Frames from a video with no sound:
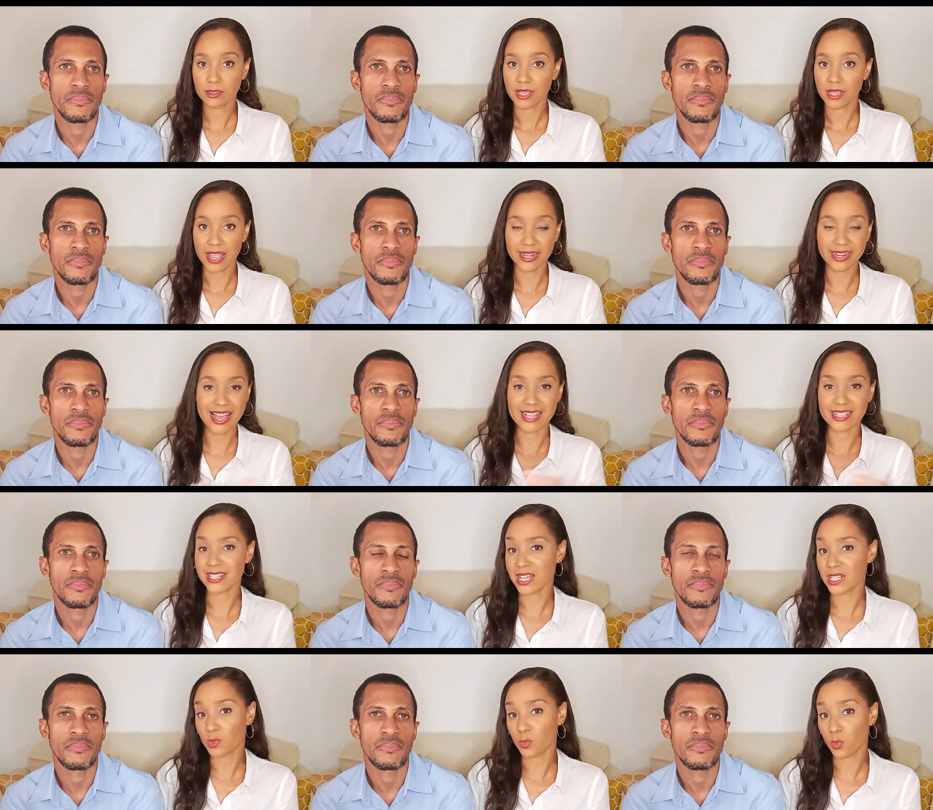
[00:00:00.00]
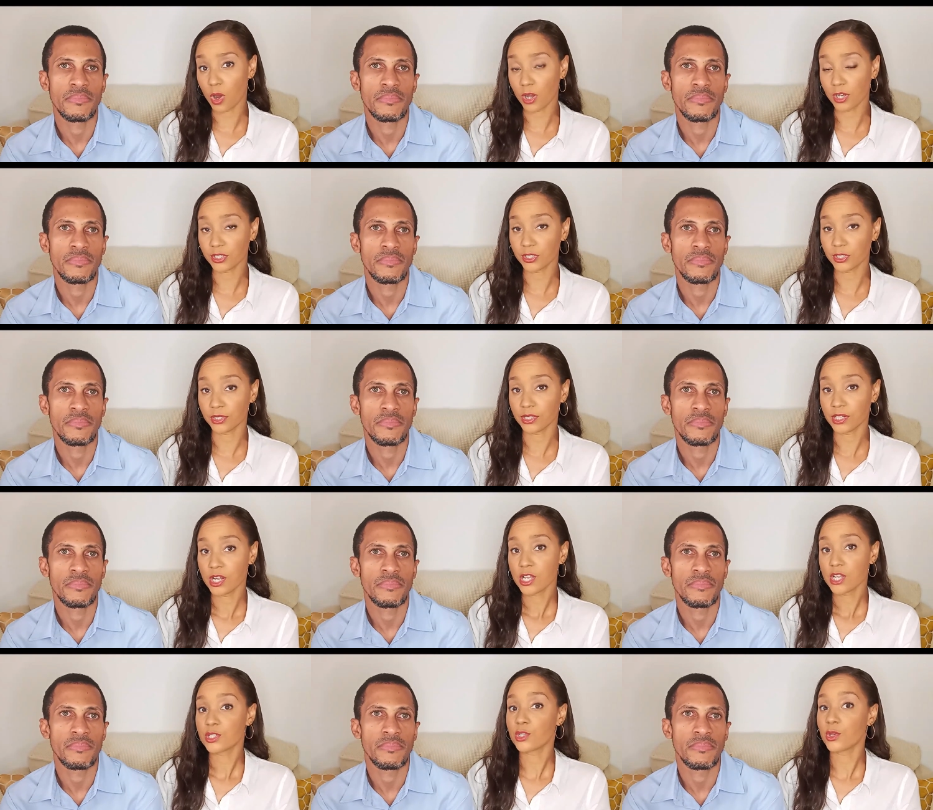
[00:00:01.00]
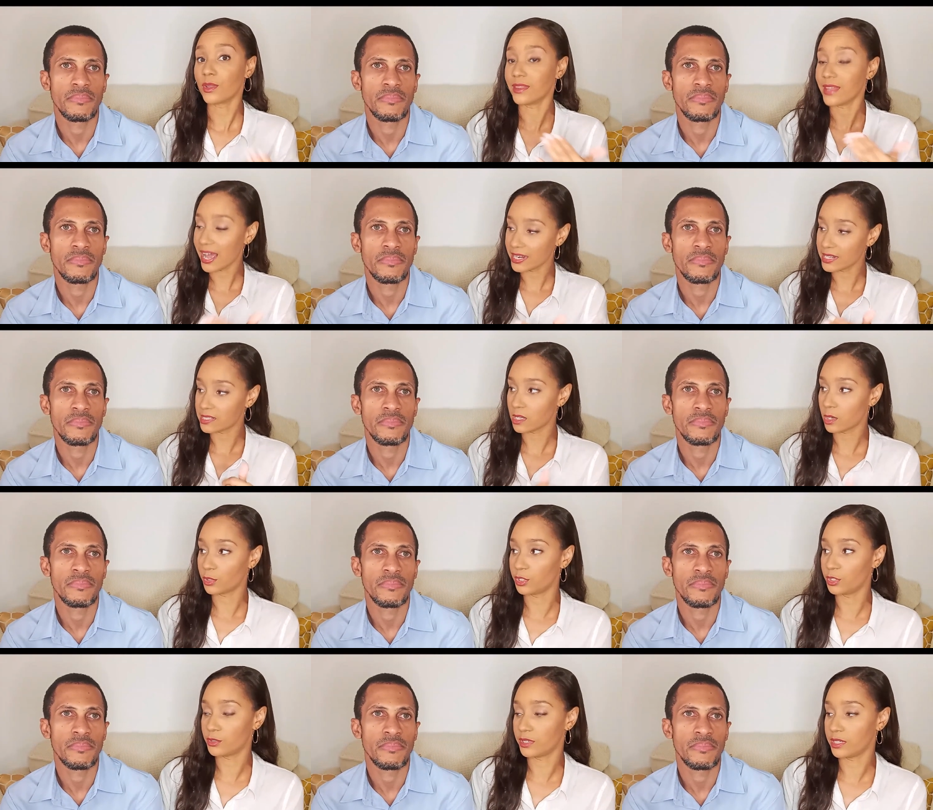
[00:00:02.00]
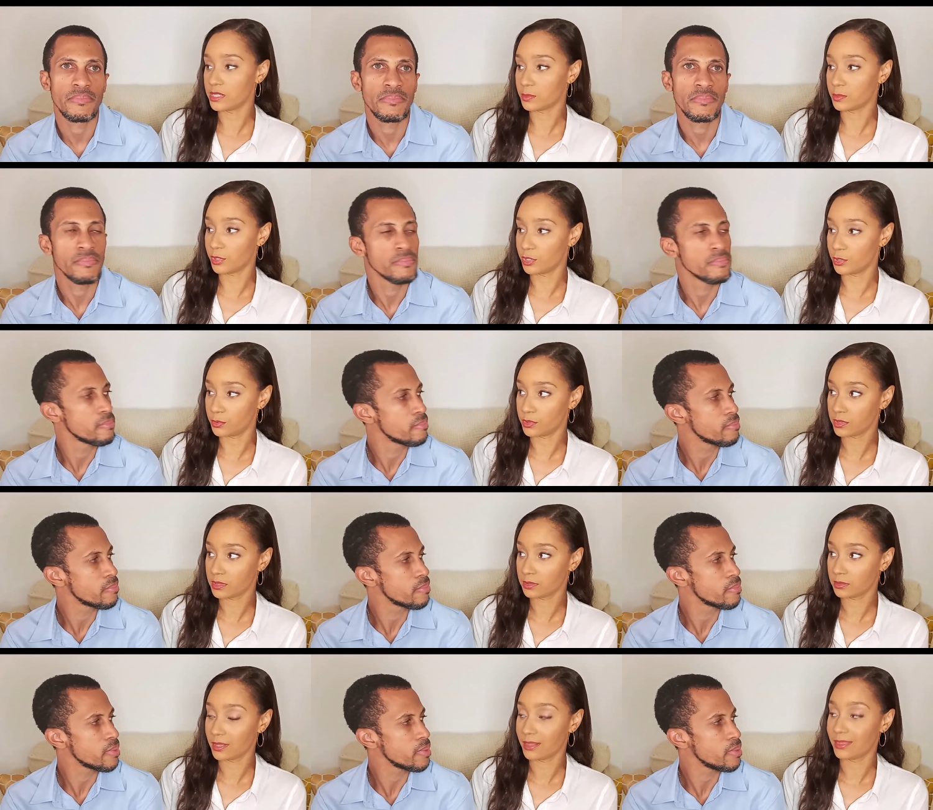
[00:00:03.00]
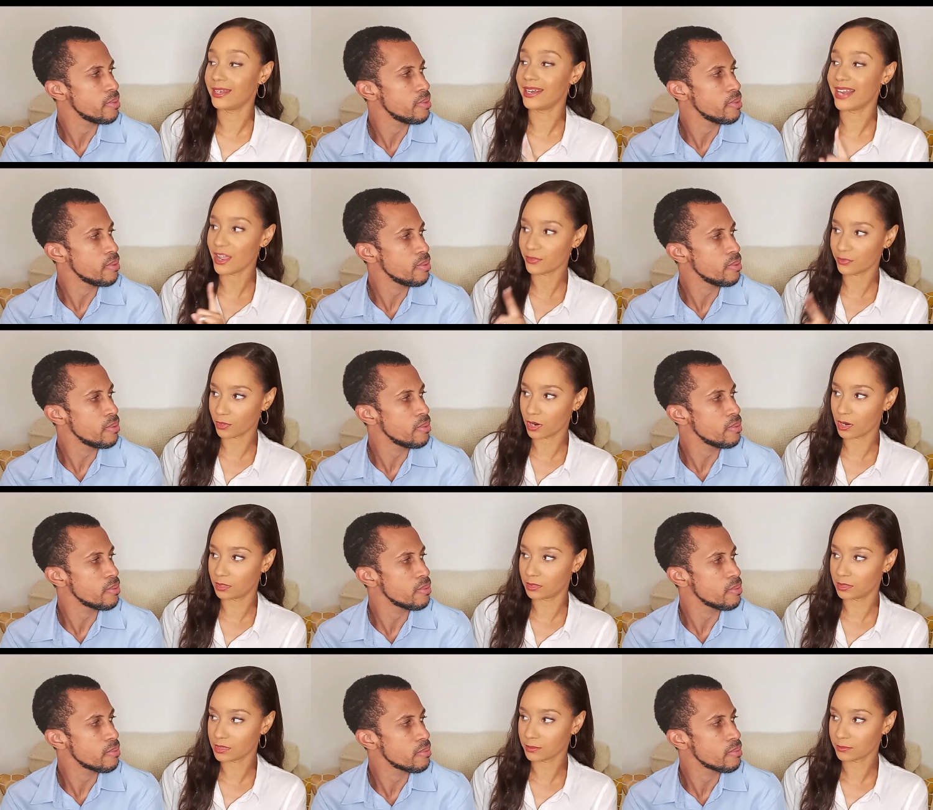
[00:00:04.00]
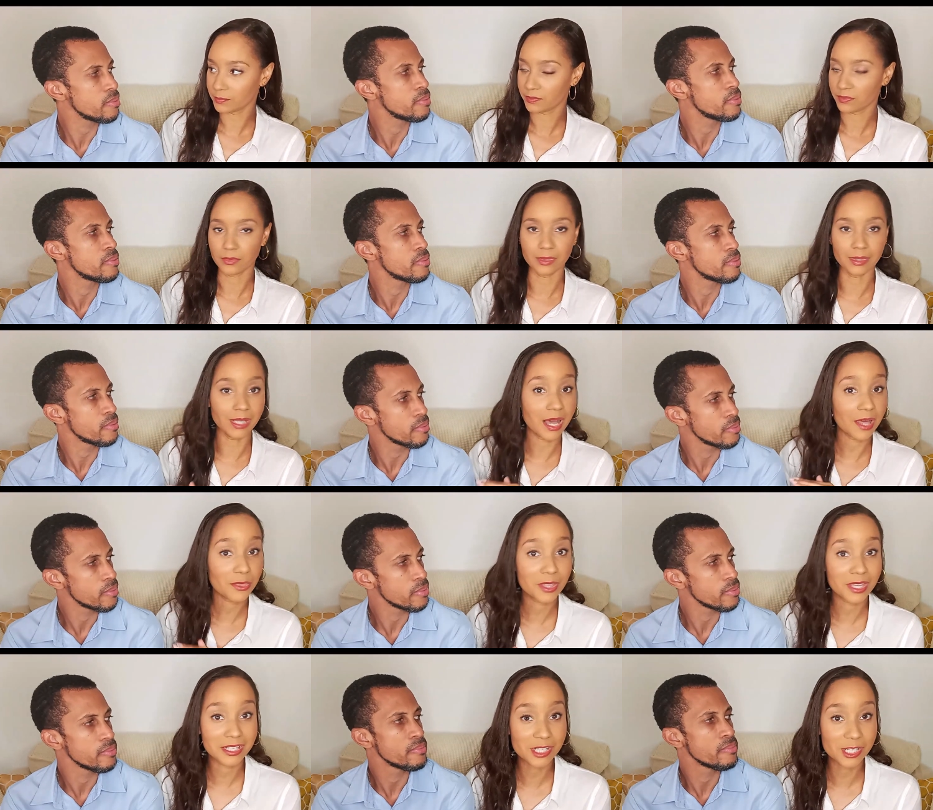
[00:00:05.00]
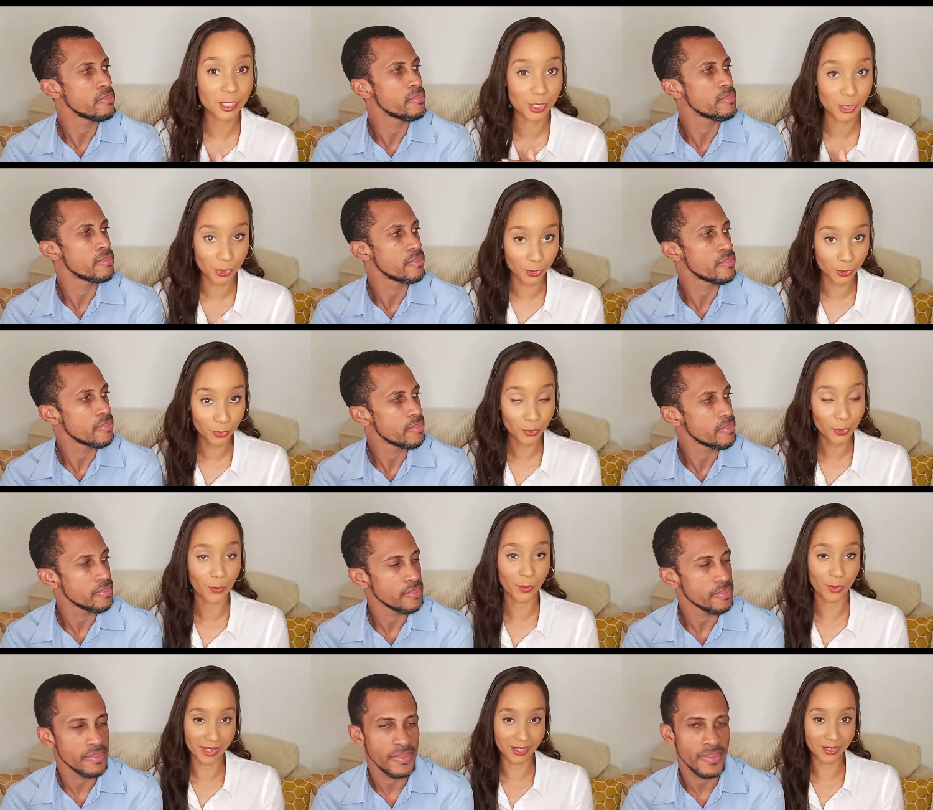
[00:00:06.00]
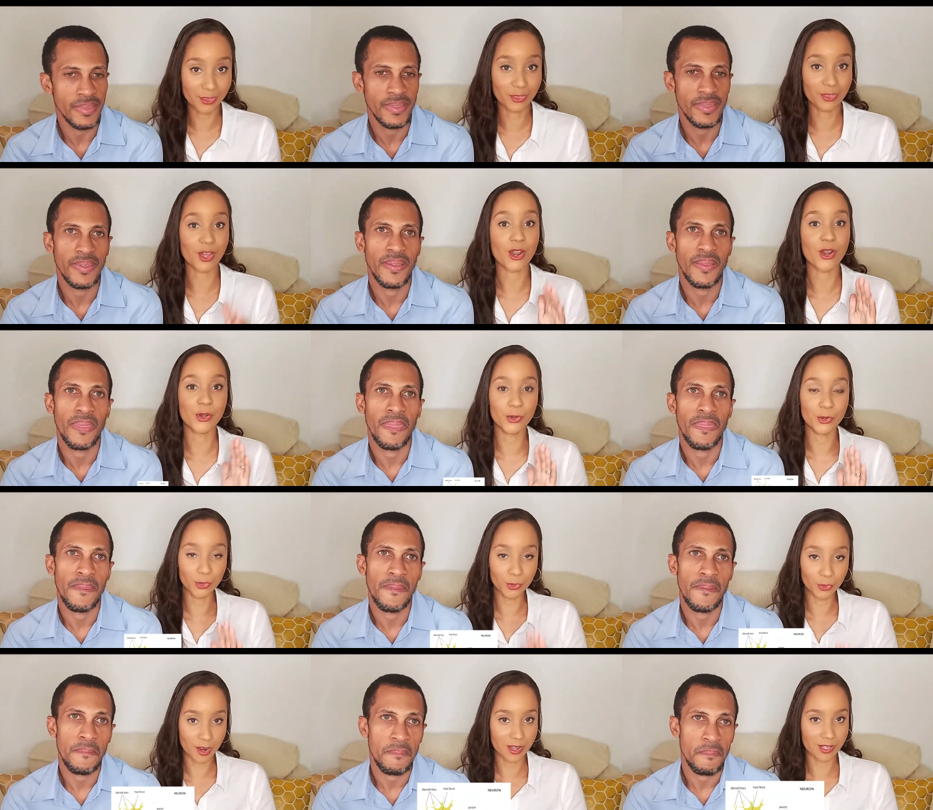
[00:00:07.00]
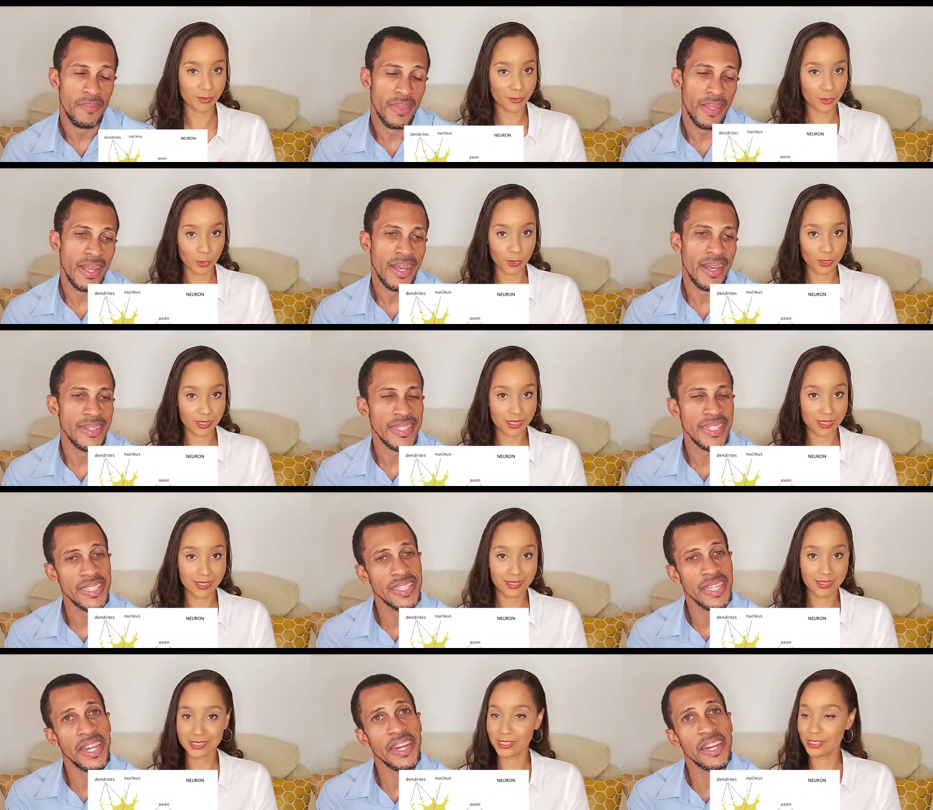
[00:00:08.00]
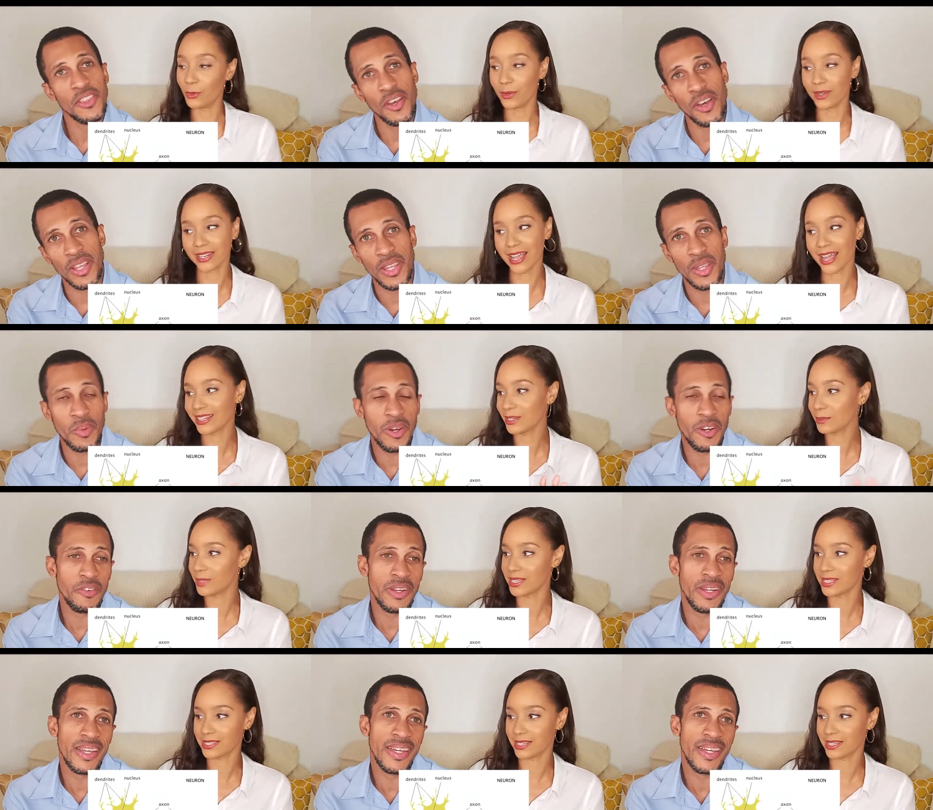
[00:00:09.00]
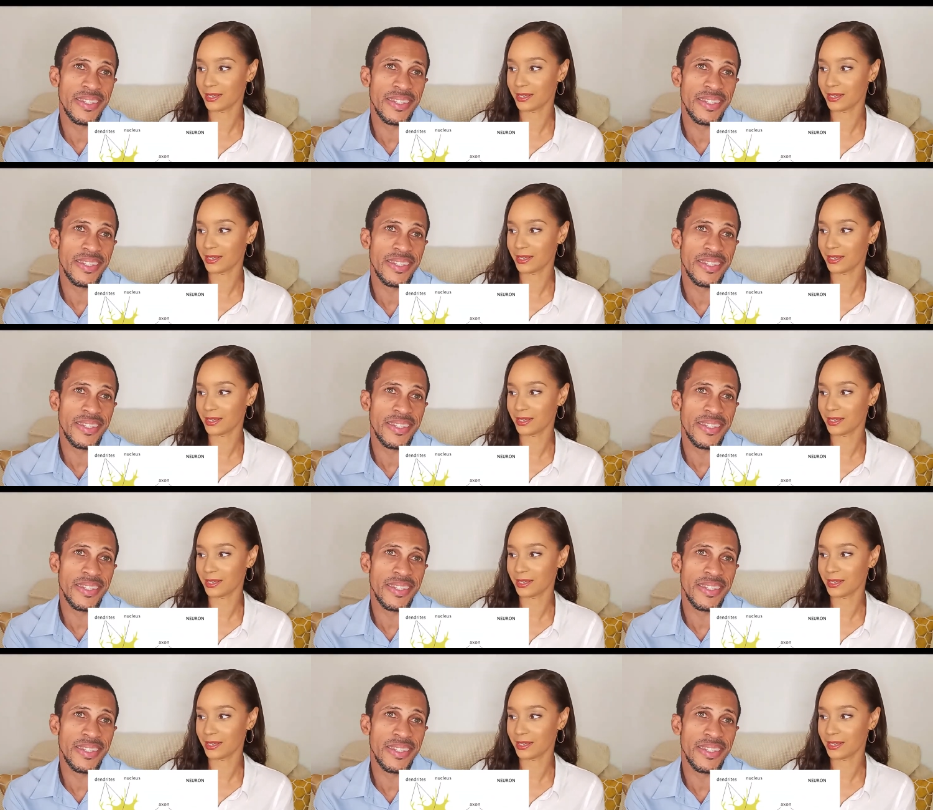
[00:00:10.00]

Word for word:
Speaker 1: any excess water. So that is how urine is produced. The oh. nephrons. Nothing to do with neurons, folks. As they said, thought they were related.